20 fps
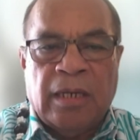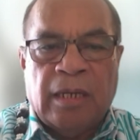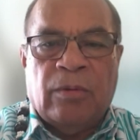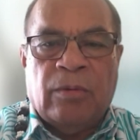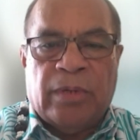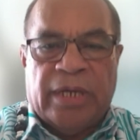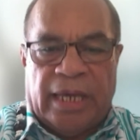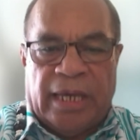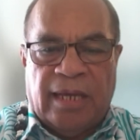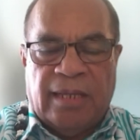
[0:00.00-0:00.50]

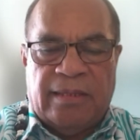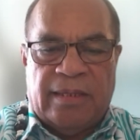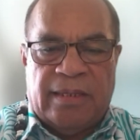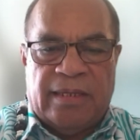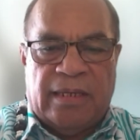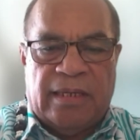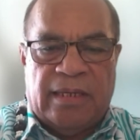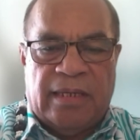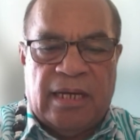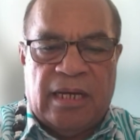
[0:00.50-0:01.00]
We had
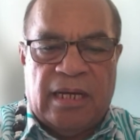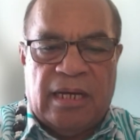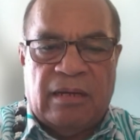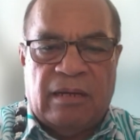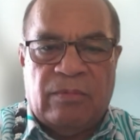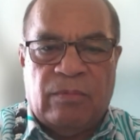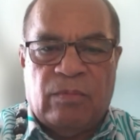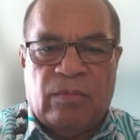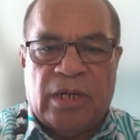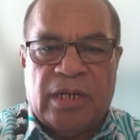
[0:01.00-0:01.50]
the uh,
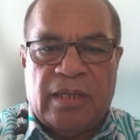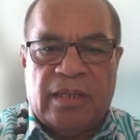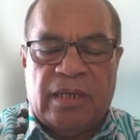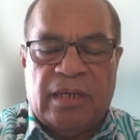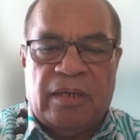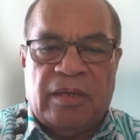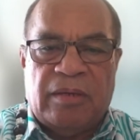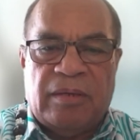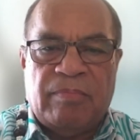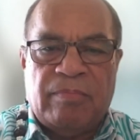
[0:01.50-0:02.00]
one of
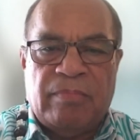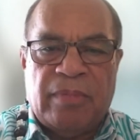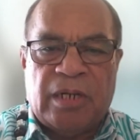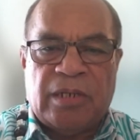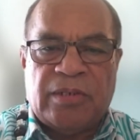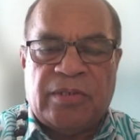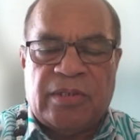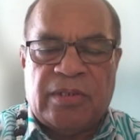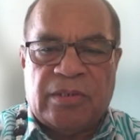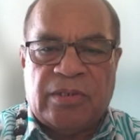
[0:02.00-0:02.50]
the
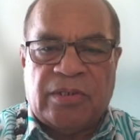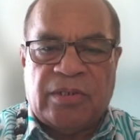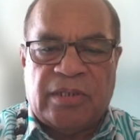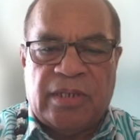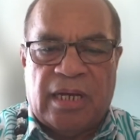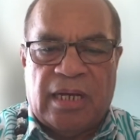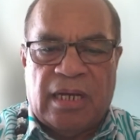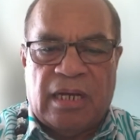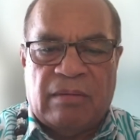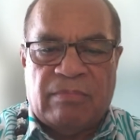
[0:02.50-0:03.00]
ministers
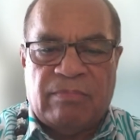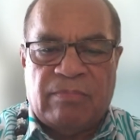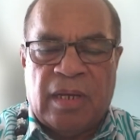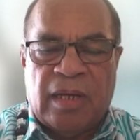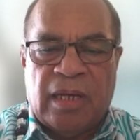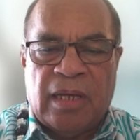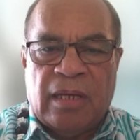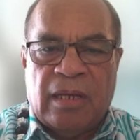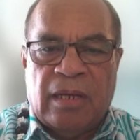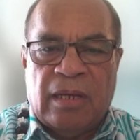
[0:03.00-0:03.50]

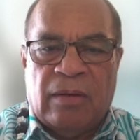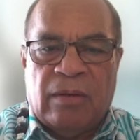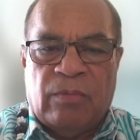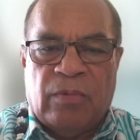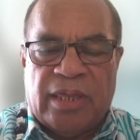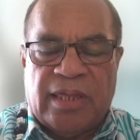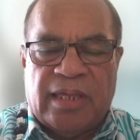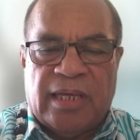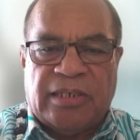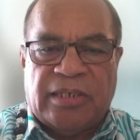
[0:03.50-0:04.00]
um,
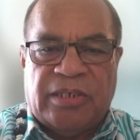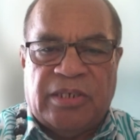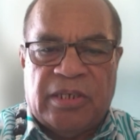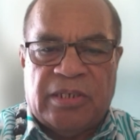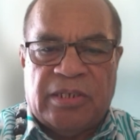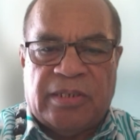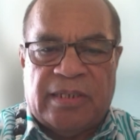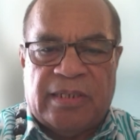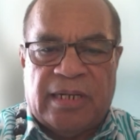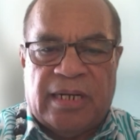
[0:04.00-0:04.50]
with us
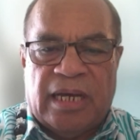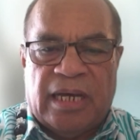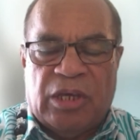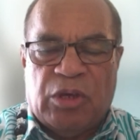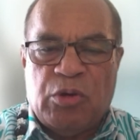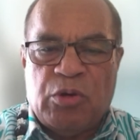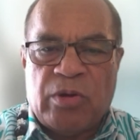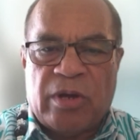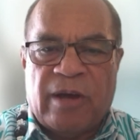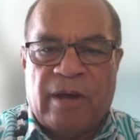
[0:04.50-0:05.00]
yesterday
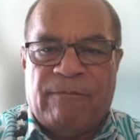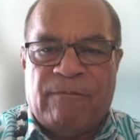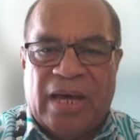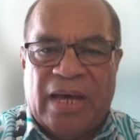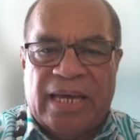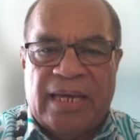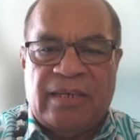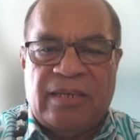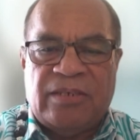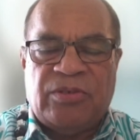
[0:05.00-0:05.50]
who
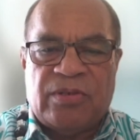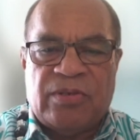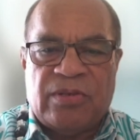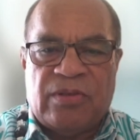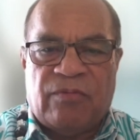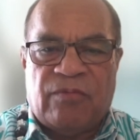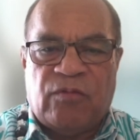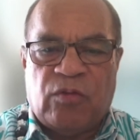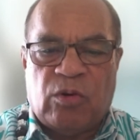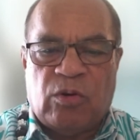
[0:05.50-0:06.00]
conveyed to
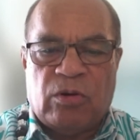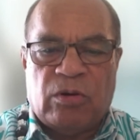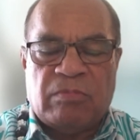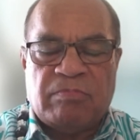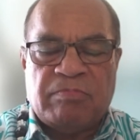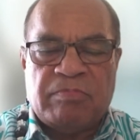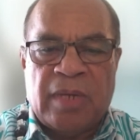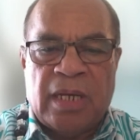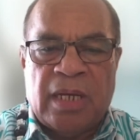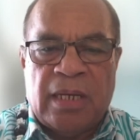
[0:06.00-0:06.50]
the
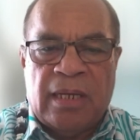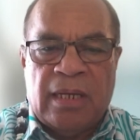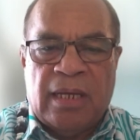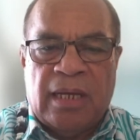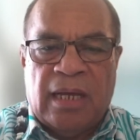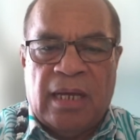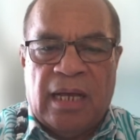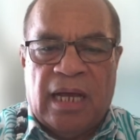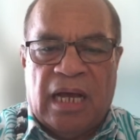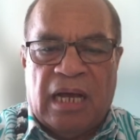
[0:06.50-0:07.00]
forum
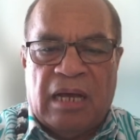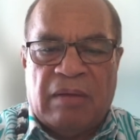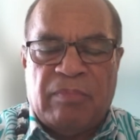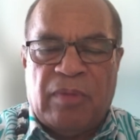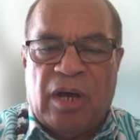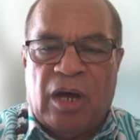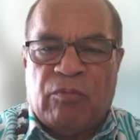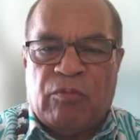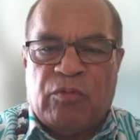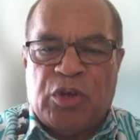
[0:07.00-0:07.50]

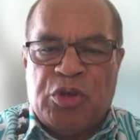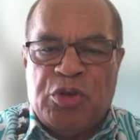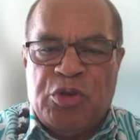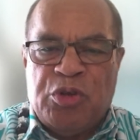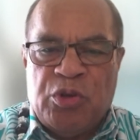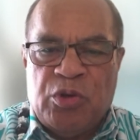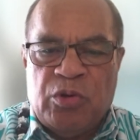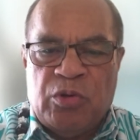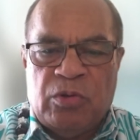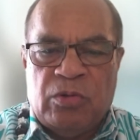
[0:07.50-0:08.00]
um, a
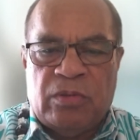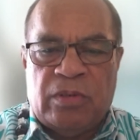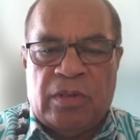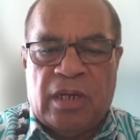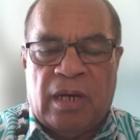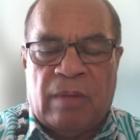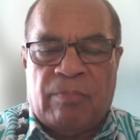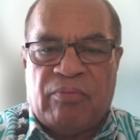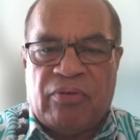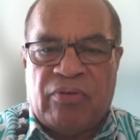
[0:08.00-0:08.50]
renewed
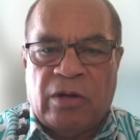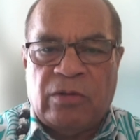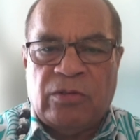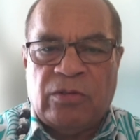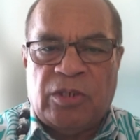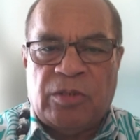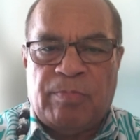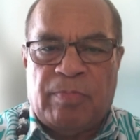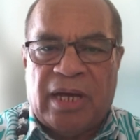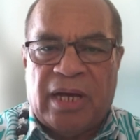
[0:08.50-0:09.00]

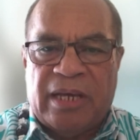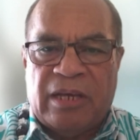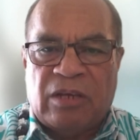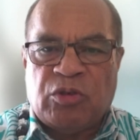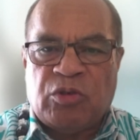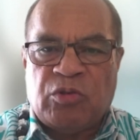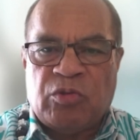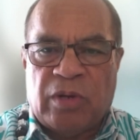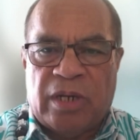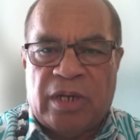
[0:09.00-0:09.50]
approach by
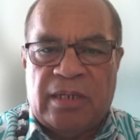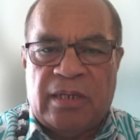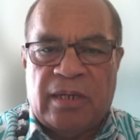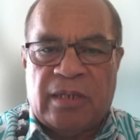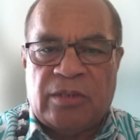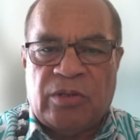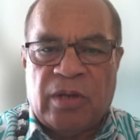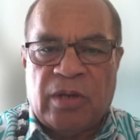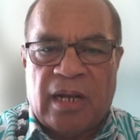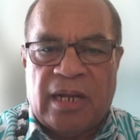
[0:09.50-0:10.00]
Australia
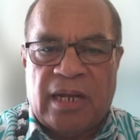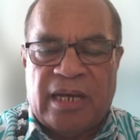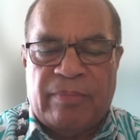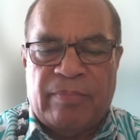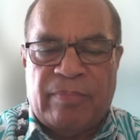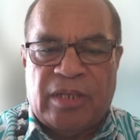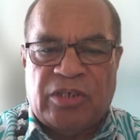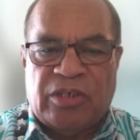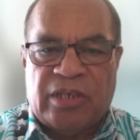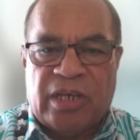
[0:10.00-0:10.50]
to
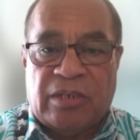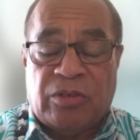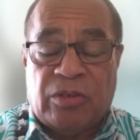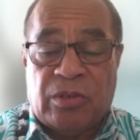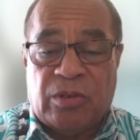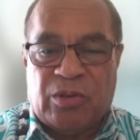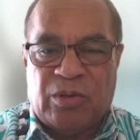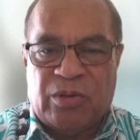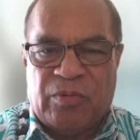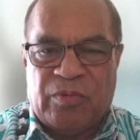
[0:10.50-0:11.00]
climate change
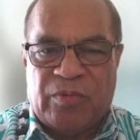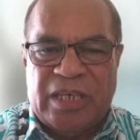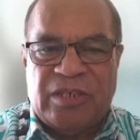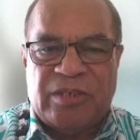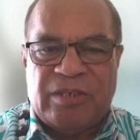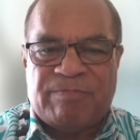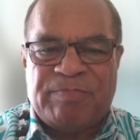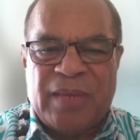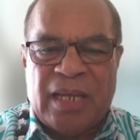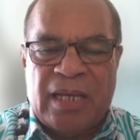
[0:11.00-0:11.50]
and to the
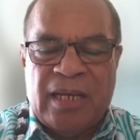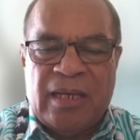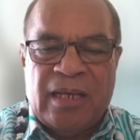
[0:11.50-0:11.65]
region.